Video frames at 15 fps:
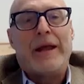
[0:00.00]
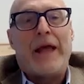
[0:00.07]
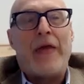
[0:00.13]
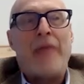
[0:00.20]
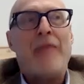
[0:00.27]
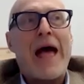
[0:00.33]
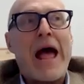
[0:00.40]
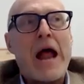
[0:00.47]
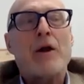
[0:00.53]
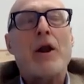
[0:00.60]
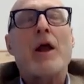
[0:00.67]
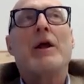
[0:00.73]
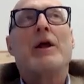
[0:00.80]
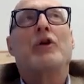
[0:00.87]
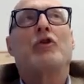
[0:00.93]
And
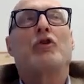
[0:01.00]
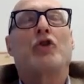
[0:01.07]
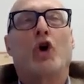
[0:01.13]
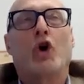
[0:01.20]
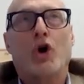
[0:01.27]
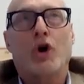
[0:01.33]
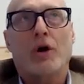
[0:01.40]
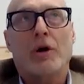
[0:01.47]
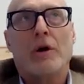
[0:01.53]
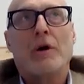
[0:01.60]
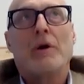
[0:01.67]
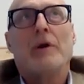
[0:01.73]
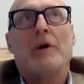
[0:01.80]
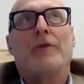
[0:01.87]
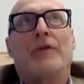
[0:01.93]
that took
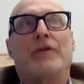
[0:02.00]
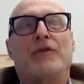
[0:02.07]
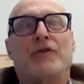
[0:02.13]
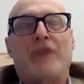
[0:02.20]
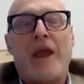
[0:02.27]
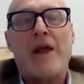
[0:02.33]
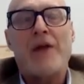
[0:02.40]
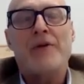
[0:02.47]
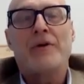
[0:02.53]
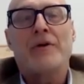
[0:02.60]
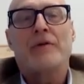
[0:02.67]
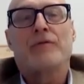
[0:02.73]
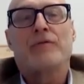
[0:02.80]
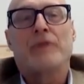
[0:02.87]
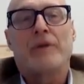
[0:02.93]
the standard of